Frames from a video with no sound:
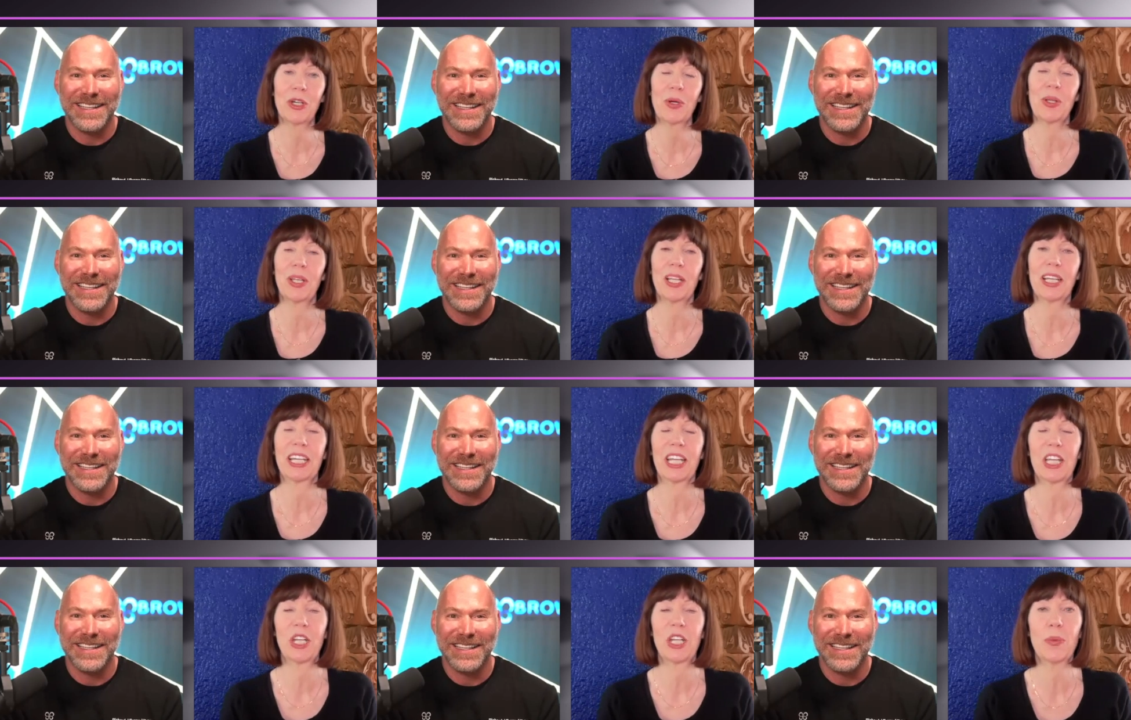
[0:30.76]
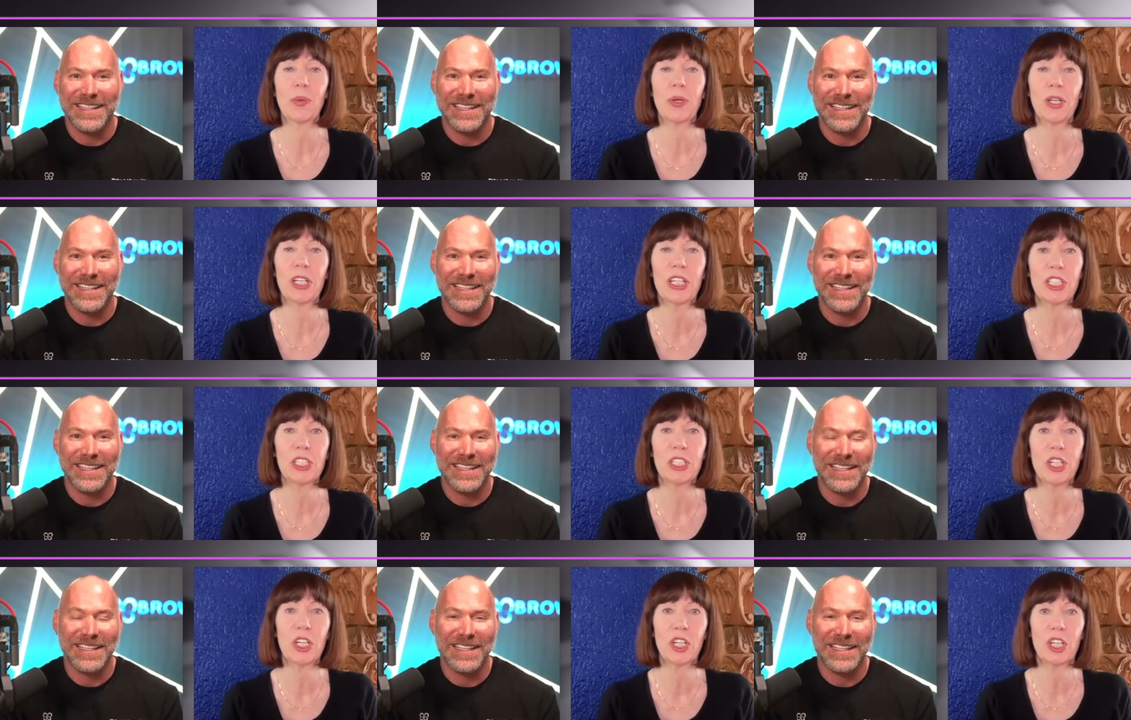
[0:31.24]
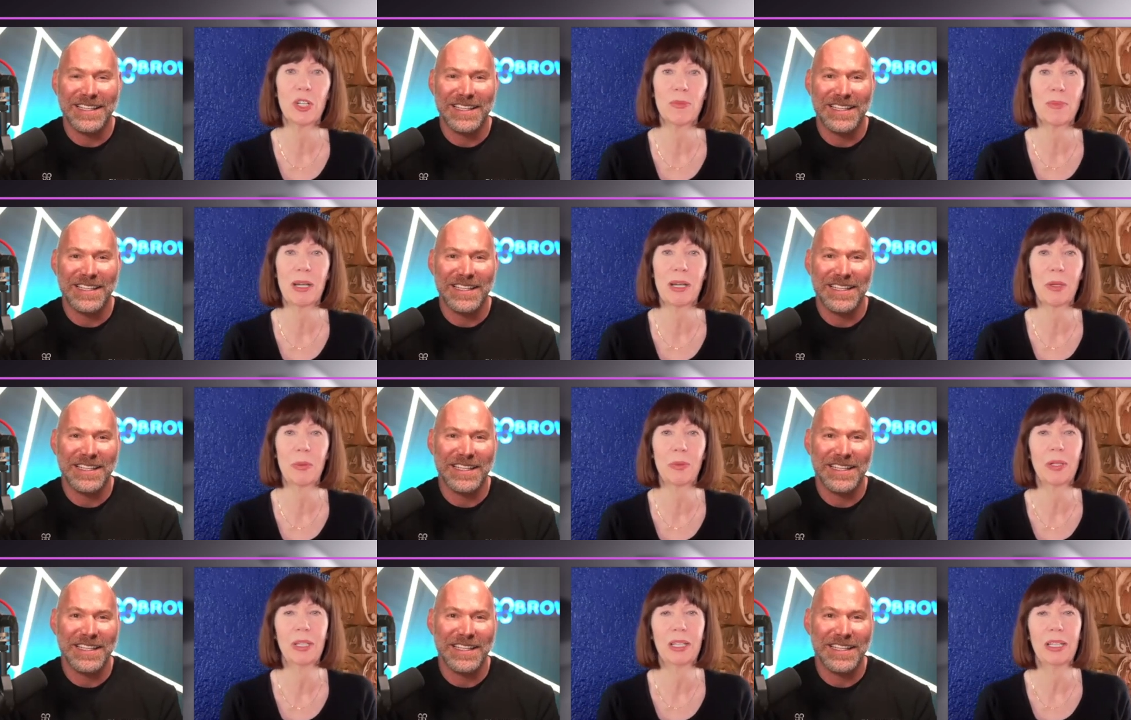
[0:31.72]
Speaker 1: going, like I know we're going to talk
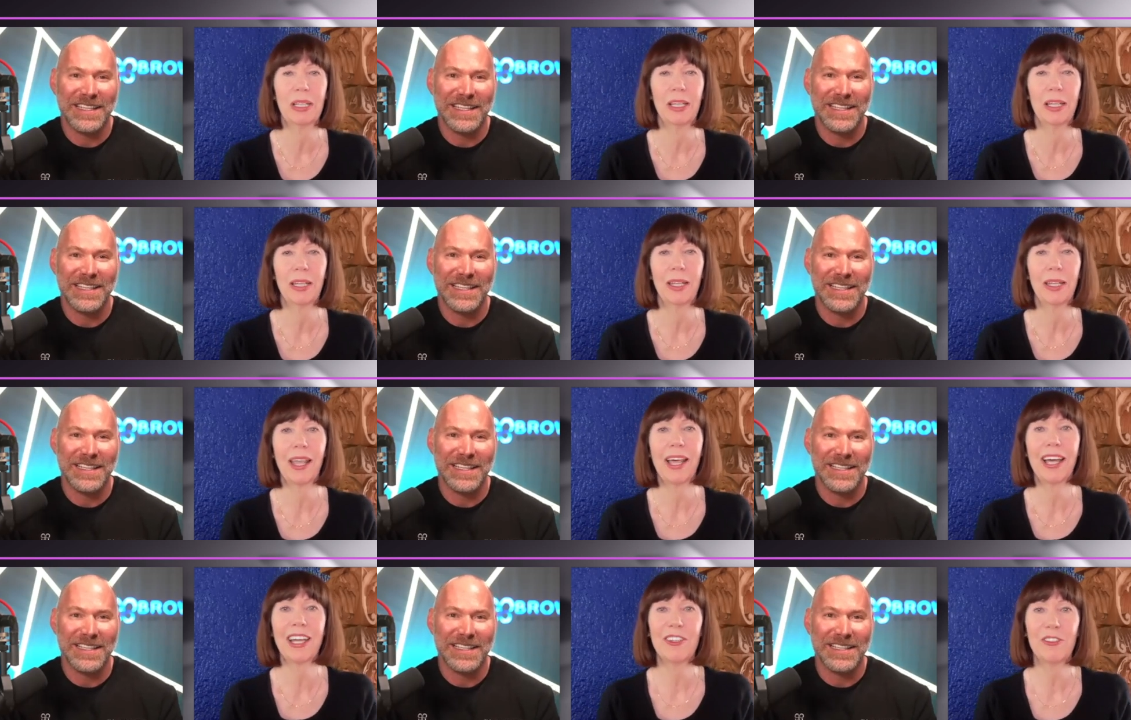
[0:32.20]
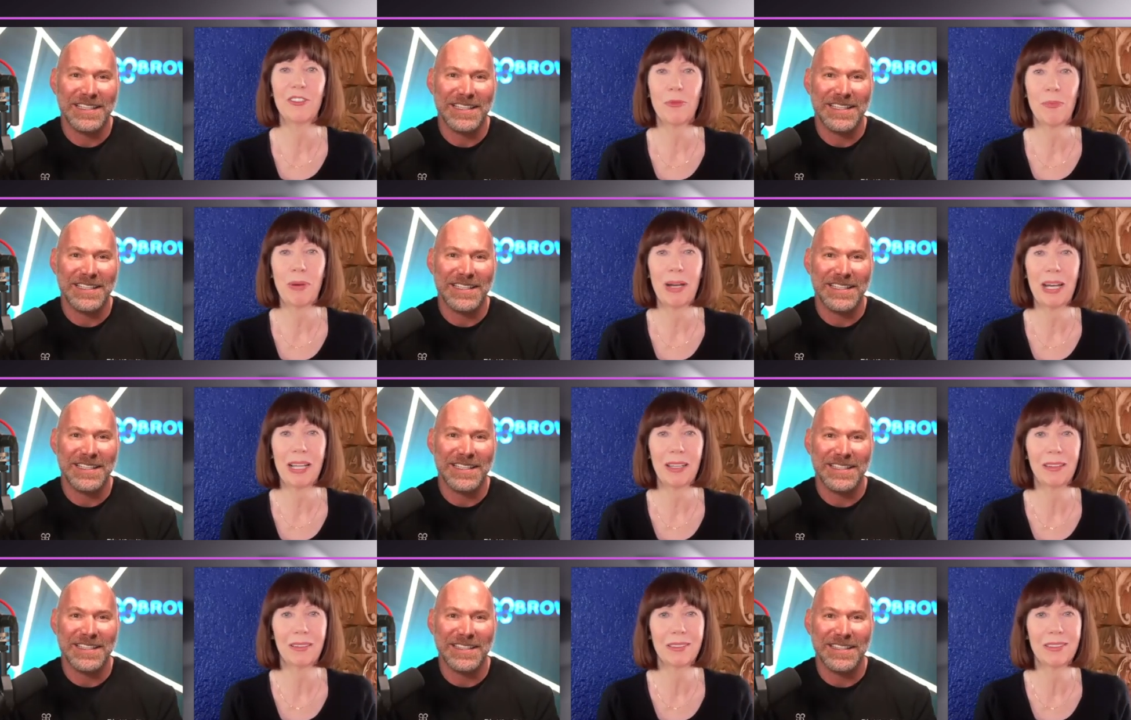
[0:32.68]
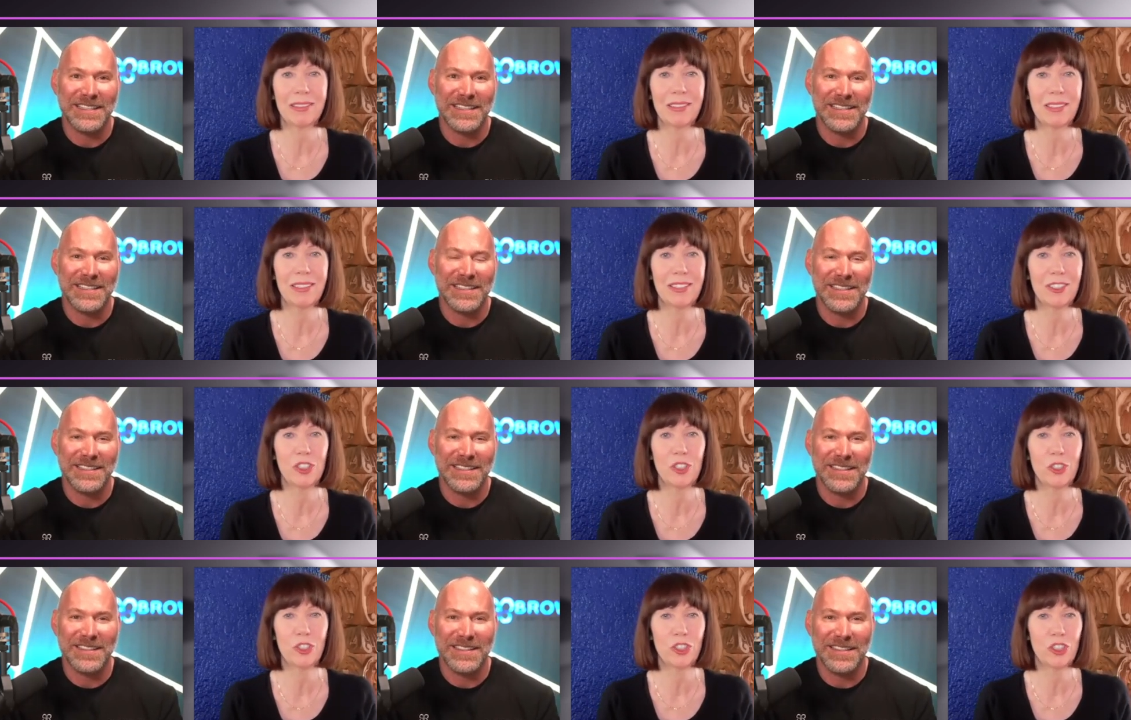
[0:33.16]
about life
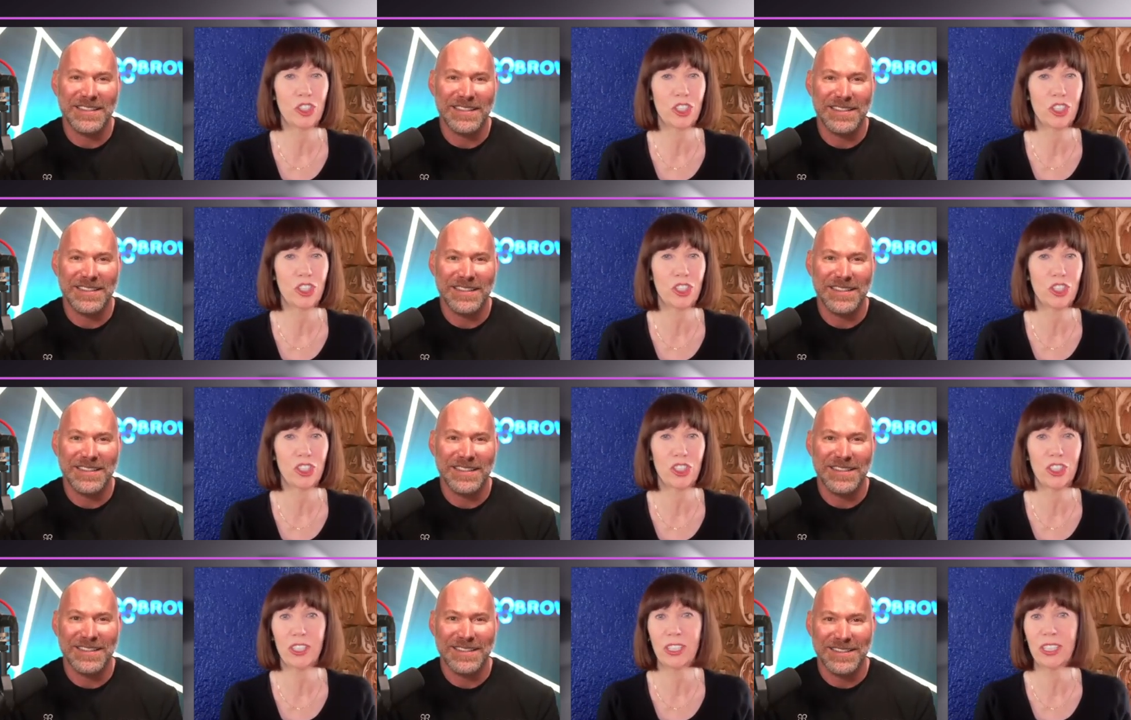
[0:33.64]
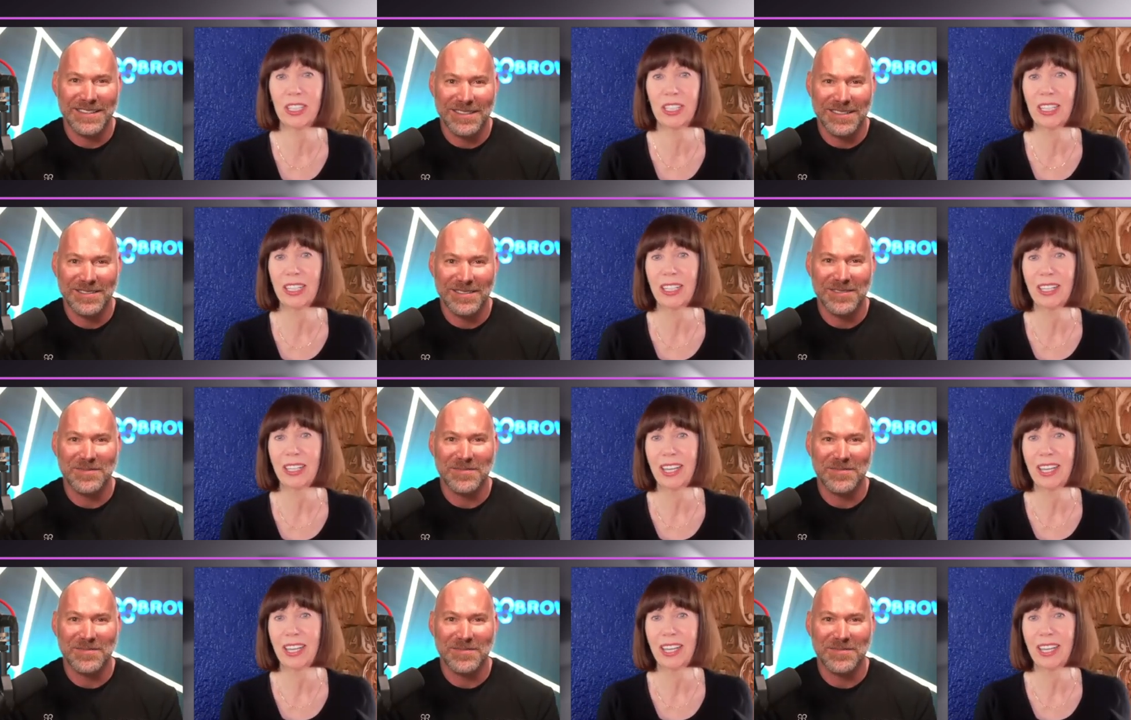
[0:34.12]
balance, nutrition,